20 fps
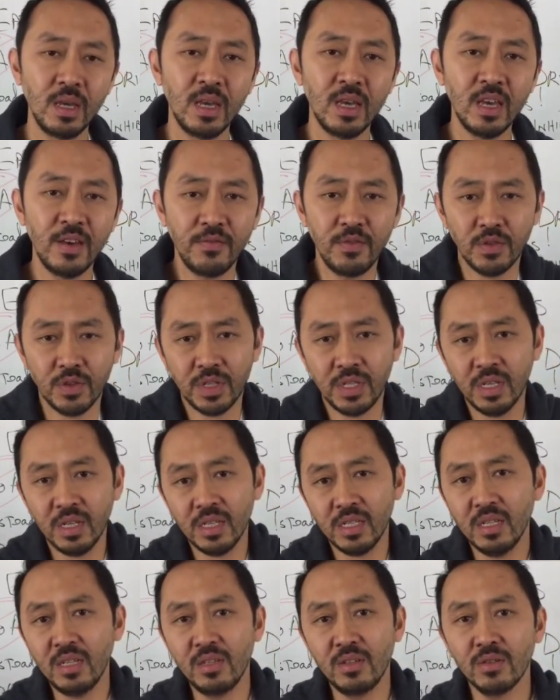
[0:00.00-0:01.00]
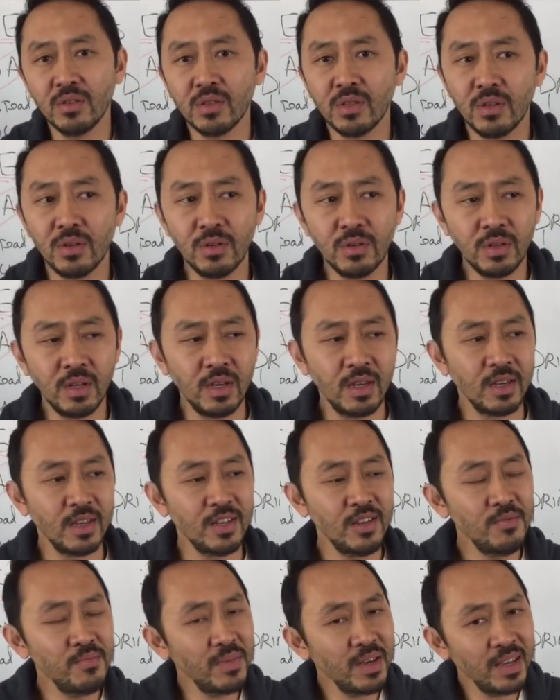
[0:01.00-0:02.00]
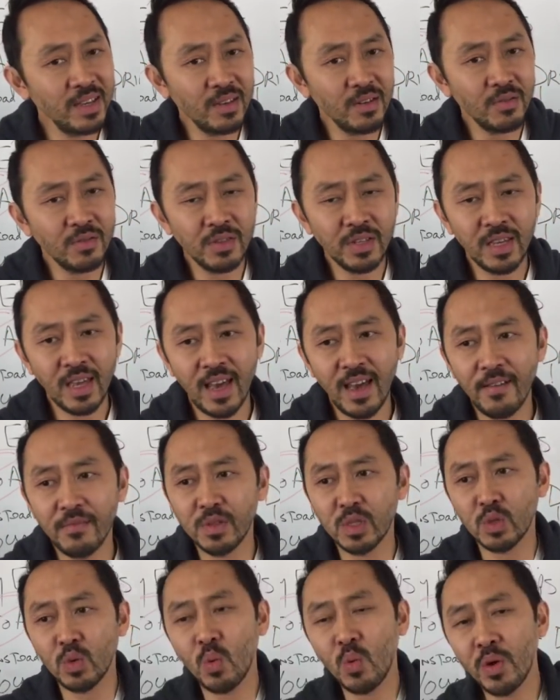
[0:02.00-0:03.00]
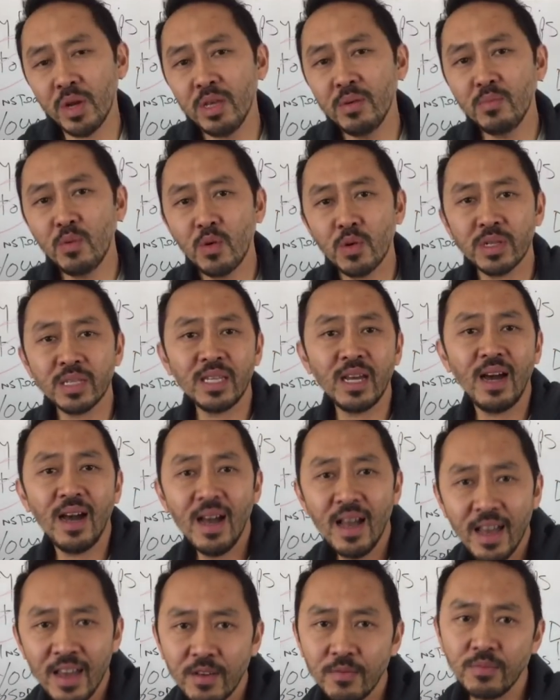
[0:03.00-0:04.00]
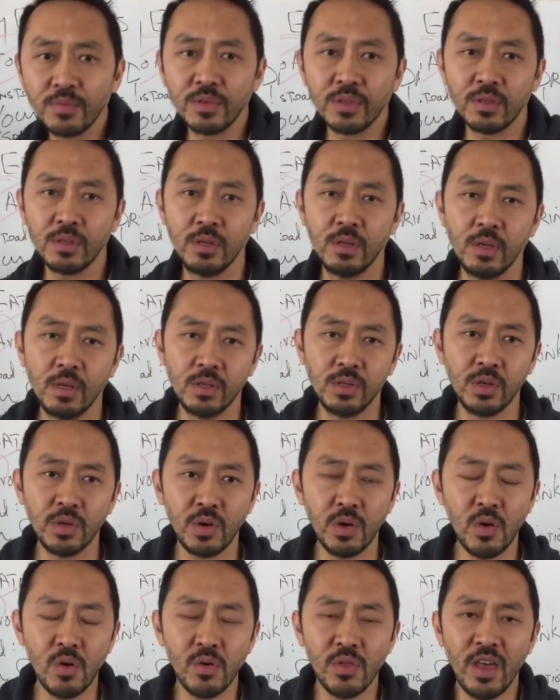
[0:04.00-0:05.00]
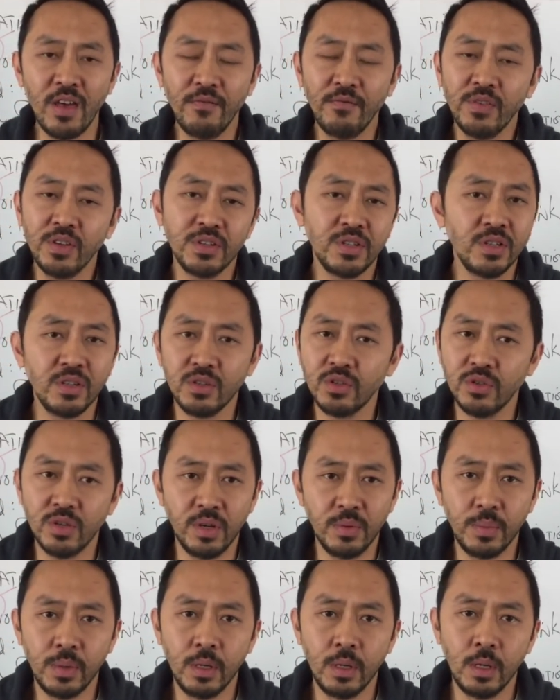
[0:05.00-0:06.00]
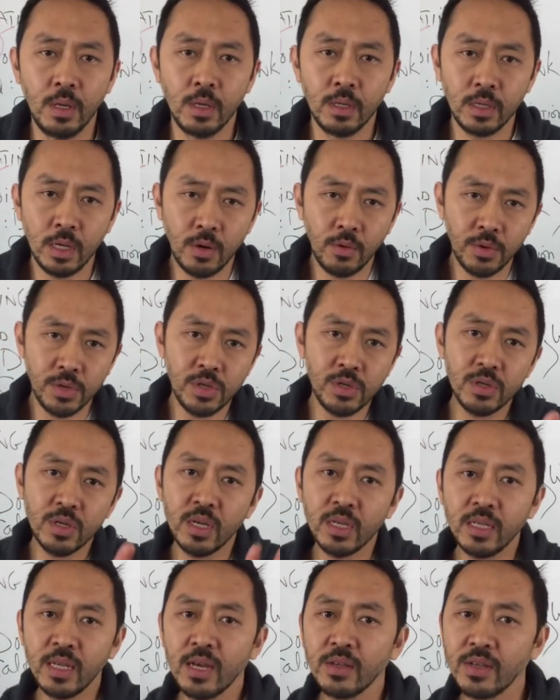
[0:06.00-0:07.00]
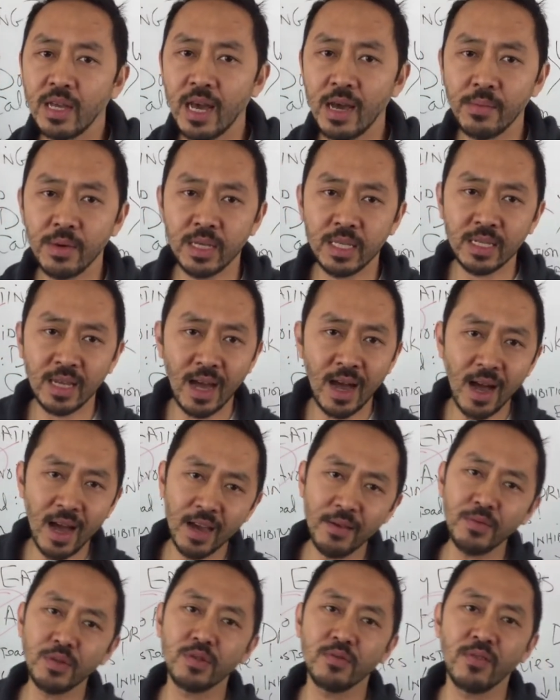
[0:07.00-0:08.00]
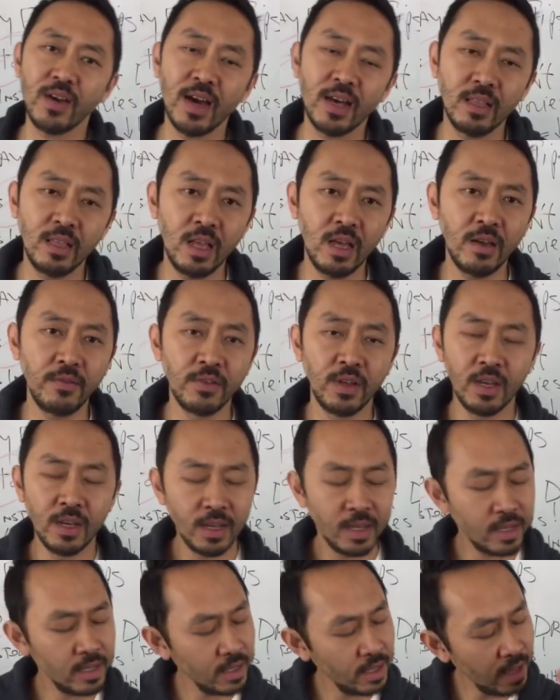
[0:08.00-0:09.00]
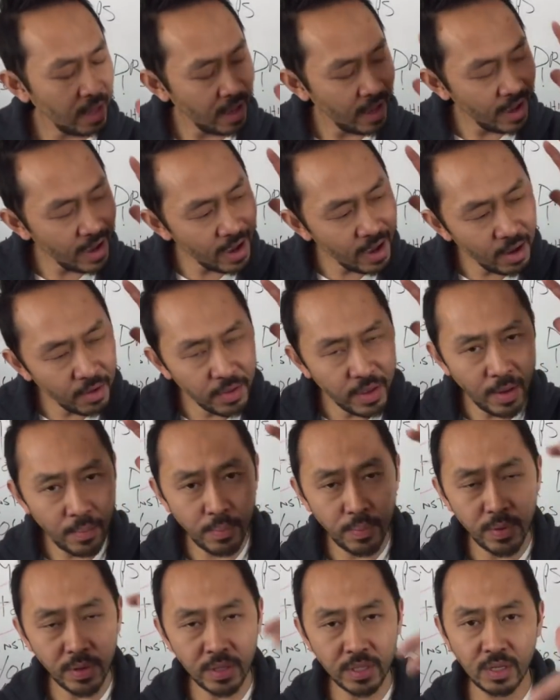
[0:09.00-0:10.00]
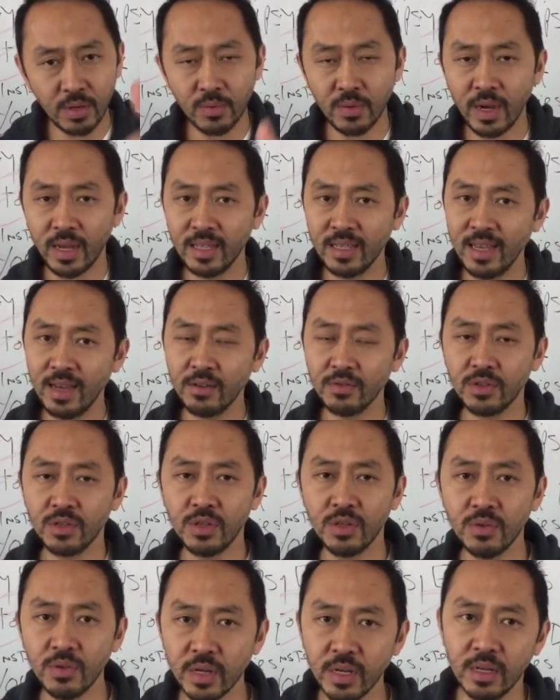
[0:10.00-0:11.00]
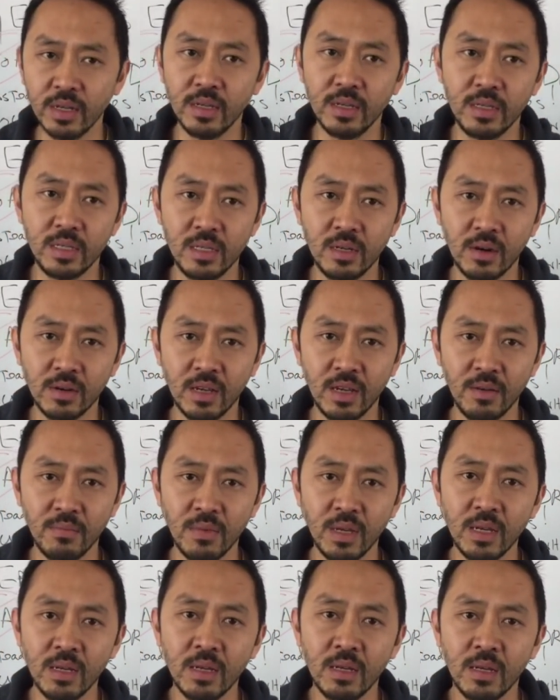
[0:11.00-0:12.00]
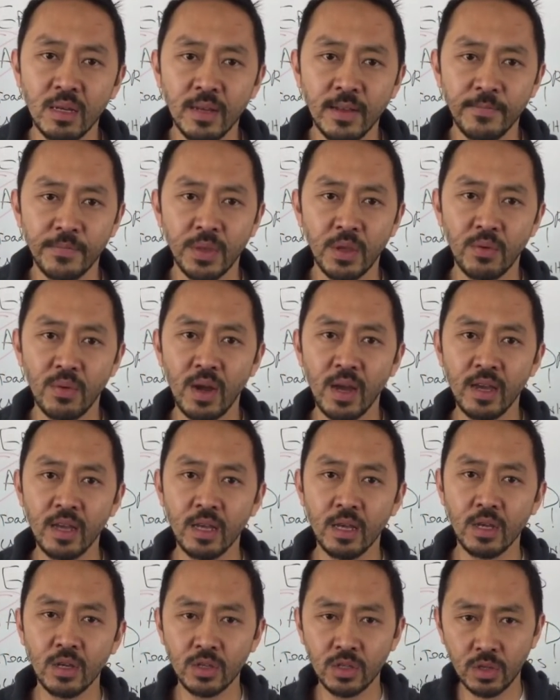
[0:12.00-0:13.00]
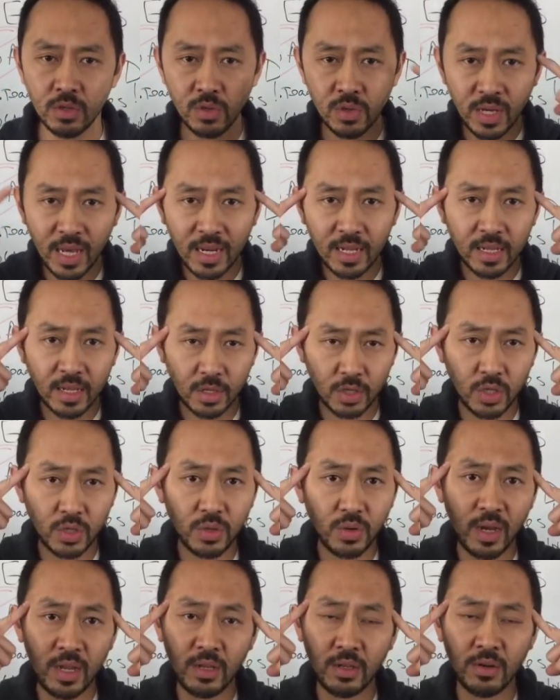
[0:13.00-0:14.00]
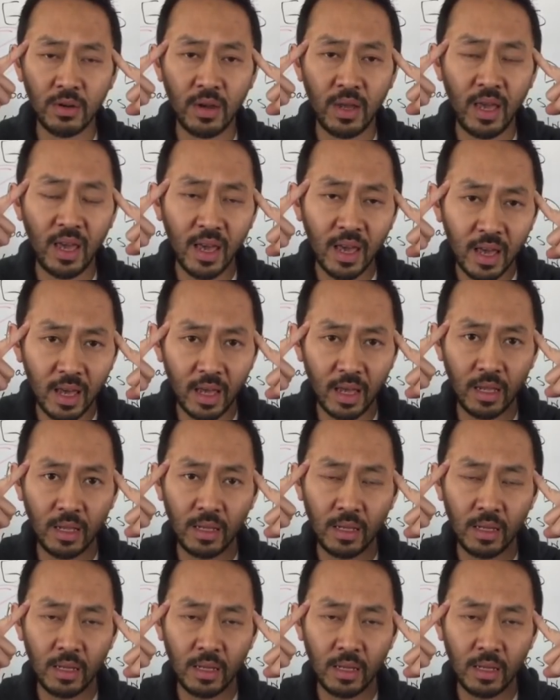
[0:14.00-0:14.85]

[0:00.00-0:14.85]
If you're 60 years old, you may only have 20 more times to go on that fishing trip. Now, when you get down to how many times you've got left, now that brings it right down to it. Y'all get me? Right? So you got to get straight in your head.